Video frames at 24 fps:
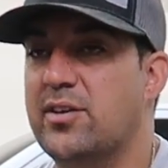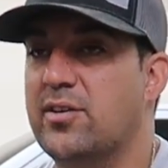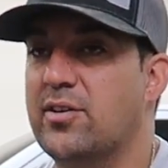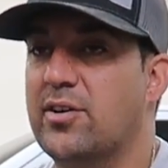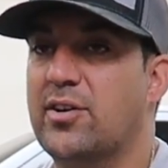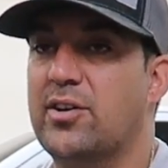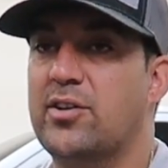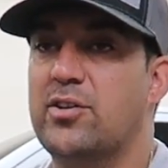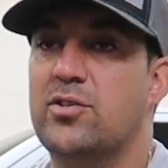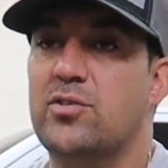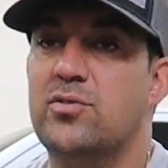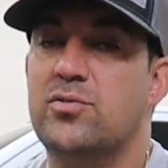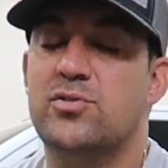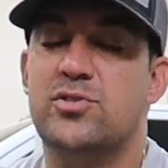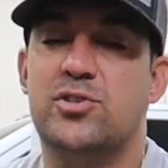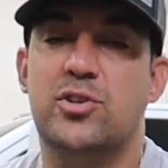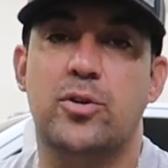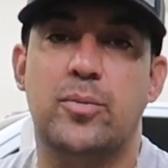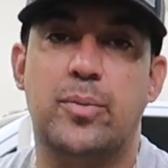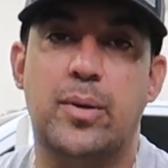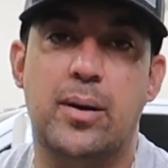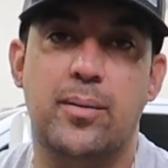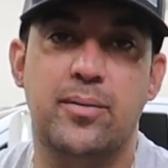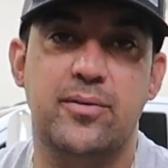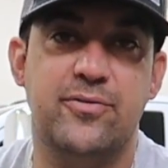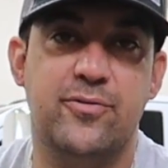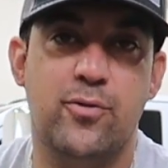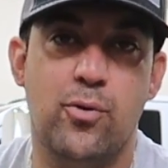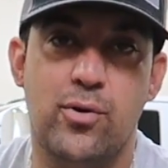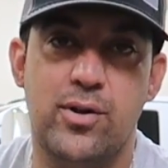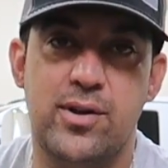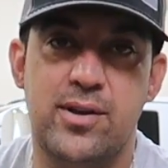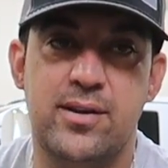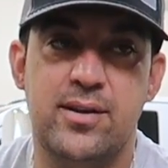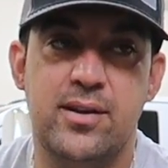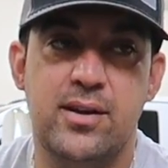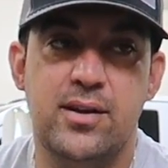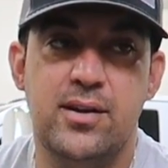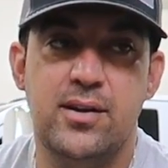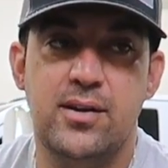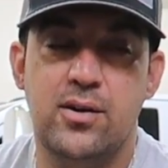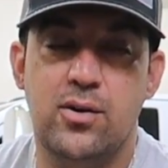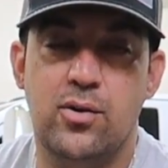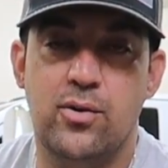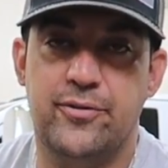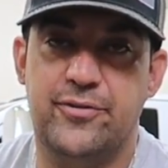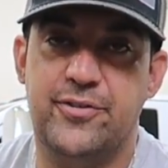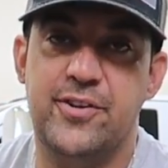You're going to use, you know, probably 40
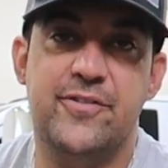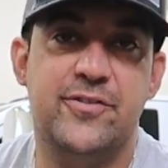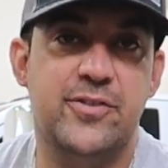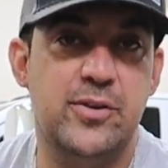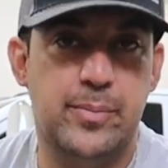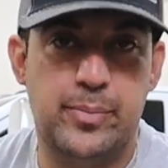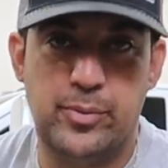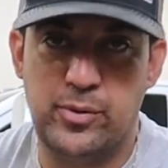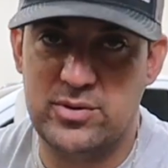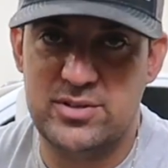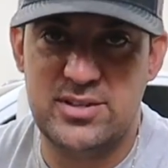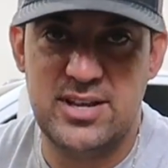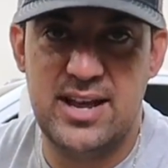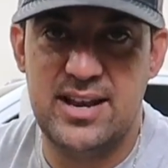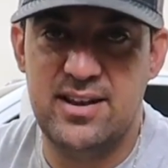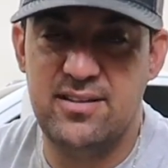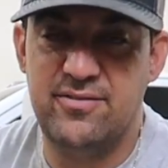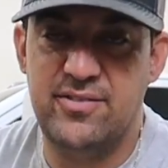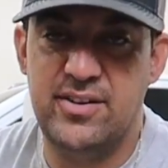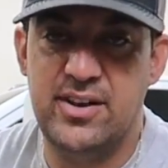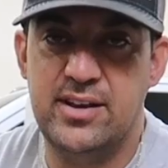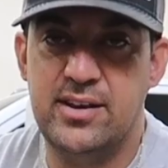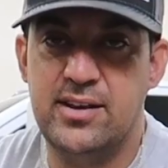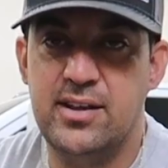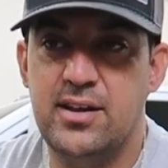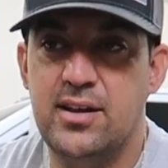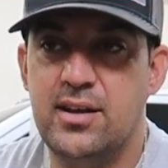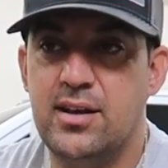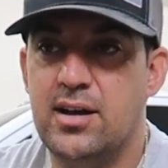or 50% of it.